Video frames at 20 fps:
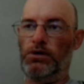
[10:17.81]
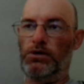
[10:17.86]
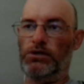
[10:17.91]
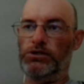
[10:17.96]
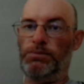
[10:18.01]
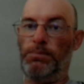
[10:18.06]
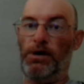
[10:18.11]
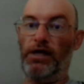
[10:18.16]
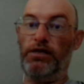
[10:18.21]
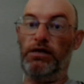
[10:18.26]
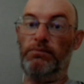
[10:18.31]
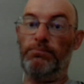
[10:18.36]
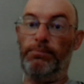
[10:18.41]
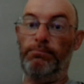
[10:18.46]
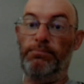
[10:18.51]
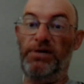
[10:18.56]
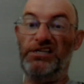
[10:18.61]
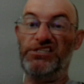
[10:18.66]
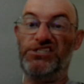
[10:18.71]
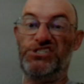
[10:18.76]
So by the
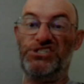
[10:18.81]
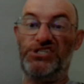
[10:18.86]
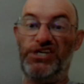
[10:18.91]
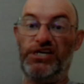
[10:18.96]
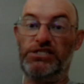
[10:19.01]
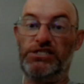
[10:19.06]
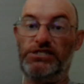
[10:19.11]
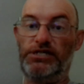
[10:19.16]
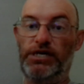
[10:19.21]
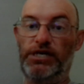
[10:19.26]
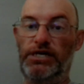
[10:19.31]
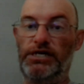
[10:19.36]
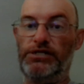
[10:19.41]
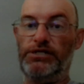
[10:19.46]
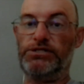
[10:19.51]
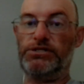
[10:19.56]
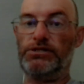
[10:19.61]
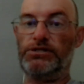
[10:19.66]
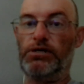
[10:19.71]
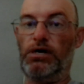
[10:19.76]
mid
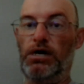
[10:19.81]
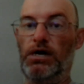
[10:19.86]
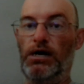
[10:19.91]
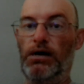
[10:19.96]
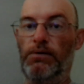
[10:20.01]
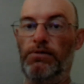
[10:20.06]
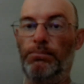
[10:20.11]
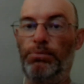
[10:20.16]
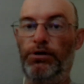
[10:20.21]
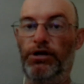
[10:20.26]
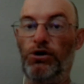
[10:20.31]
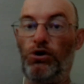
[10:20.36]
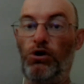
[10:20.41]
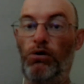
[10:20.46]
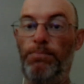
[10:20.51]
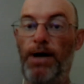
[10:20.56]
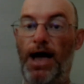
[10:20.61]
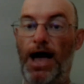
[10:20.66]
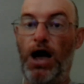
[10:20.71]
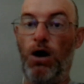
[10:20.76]
60s, the political
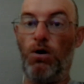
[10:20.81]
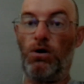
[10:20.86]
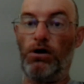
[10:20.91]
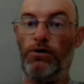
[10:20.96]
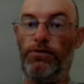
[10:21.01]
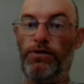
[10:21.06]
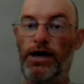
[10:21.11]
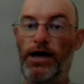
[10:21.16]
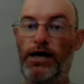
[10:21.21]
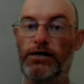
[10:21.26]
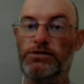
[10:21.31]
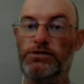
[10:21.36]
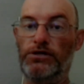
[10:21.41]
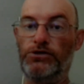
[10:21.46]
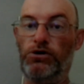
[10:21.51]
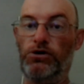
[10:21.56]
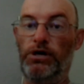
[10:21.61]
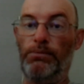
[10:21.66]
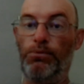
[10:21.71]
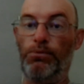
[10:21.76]
power that
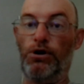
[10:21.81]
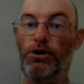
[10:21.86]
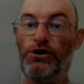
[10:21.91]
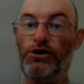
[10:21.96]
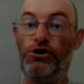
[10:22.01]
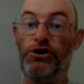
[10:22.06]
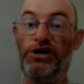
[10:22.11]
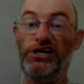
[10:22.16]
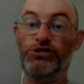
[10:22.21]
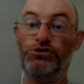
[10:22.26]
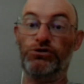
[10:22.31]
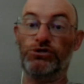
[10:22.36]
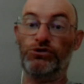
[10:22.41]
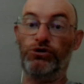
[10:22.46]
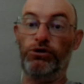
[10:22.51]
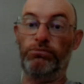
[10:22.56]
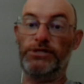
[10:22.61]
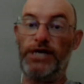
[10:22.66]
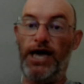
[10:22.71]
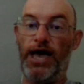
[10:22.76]
Attorney Byrd and her interest
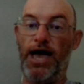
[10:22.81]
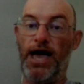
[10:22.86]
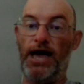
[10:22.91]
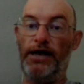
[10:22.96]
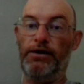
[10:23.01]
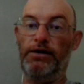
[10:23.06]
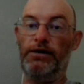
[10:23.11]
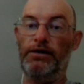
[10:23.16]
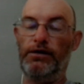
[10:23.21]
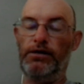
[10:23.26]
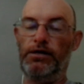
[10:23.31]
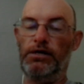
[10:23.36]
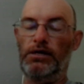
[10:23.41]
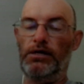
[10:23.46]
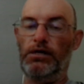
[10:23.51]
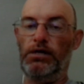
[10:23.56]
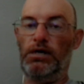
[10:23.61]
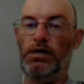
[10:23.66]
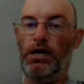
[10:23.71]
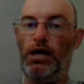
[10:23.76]
groups had
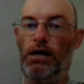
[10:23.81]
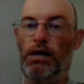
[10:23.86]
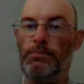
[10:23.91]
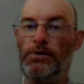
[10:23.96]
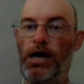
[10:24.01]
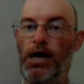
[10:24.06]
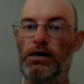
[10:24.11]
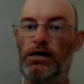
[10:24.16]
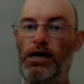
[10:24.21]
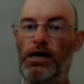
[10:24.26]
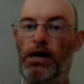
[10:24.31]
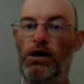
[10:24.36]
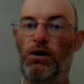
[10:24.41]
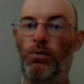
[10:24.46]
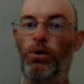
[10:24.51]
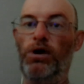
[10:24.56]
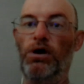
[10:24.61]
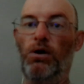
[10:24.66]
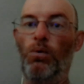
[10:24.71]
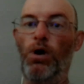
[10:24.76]
kind of
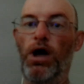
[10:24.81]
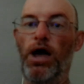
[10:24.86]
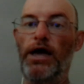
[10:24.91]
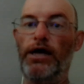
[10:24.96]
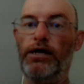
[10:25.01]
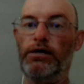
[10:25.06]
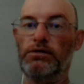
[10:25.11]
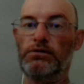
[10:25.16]
went away.